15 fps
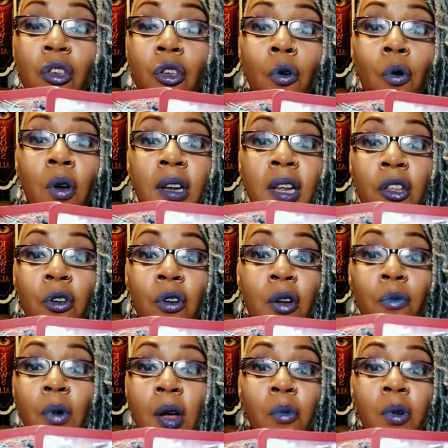showing that you
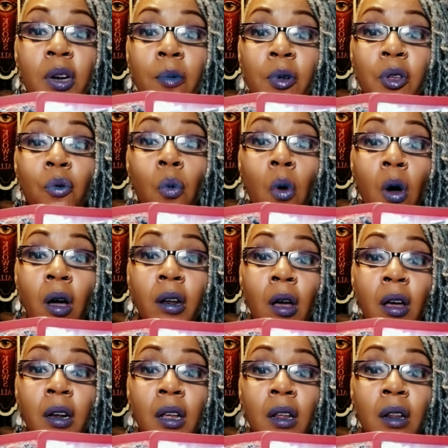can write whatever you want
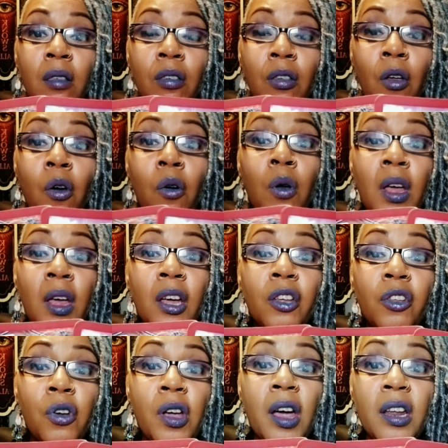on it. So
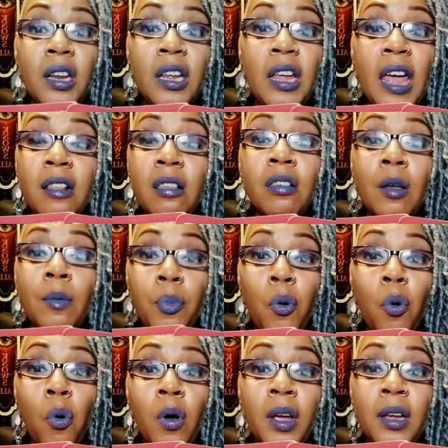you're going to, at some
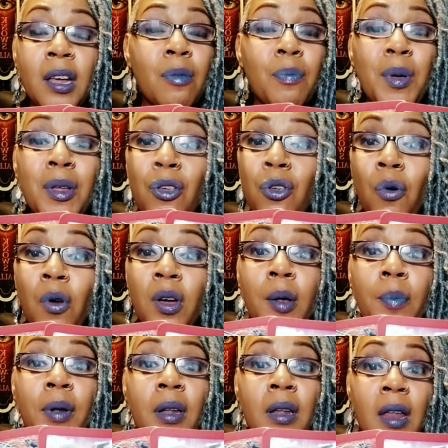point, it's been showing
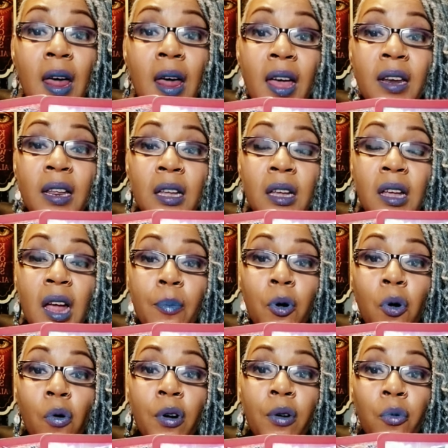up a lot in
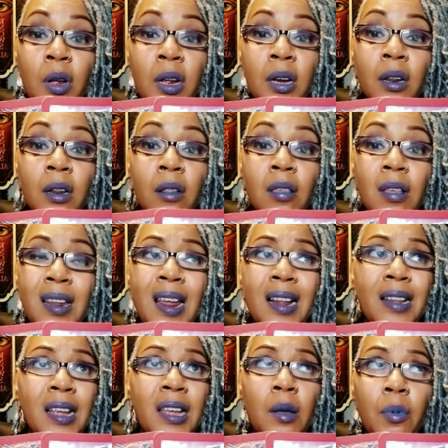Capricorn readings, and I
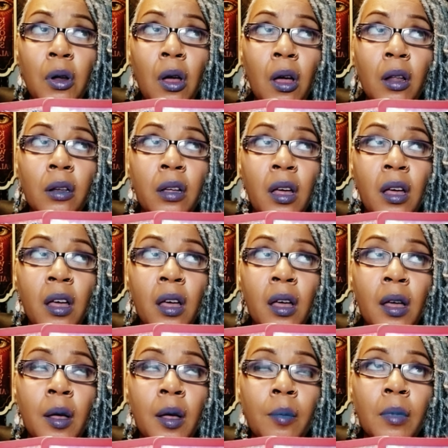think even on
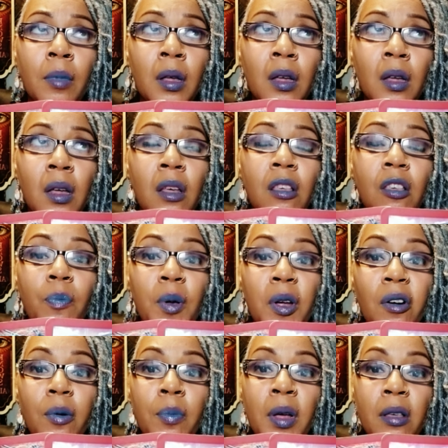the
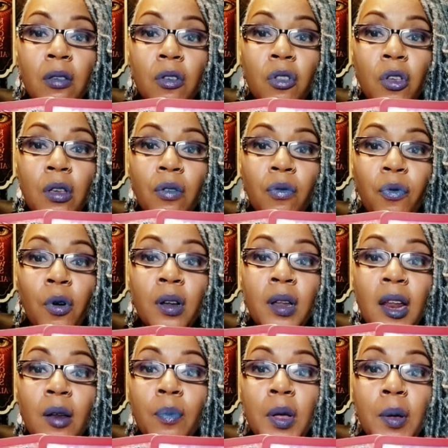spirit messages, for a
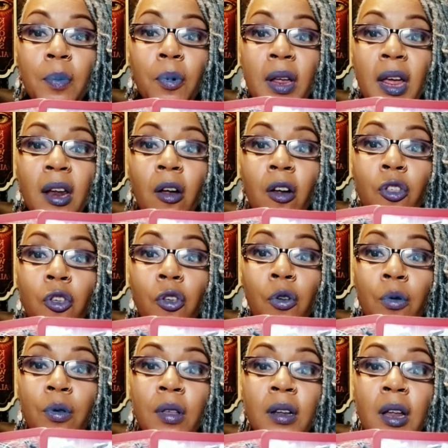lot of people that are
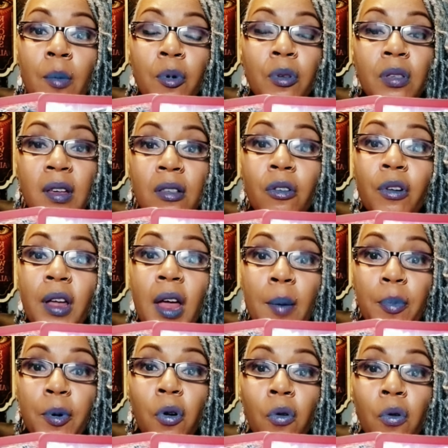choosing number six are
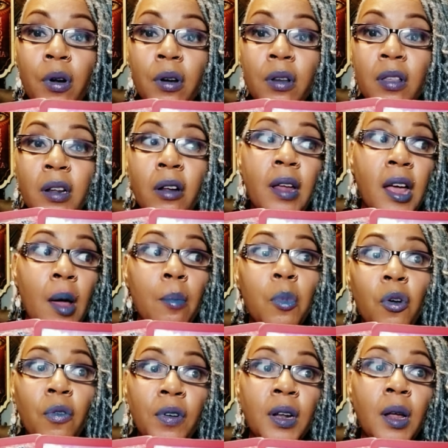Capricorns, and they're like, I'm
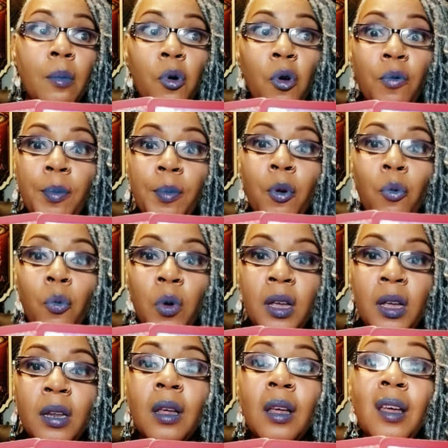moving, but when?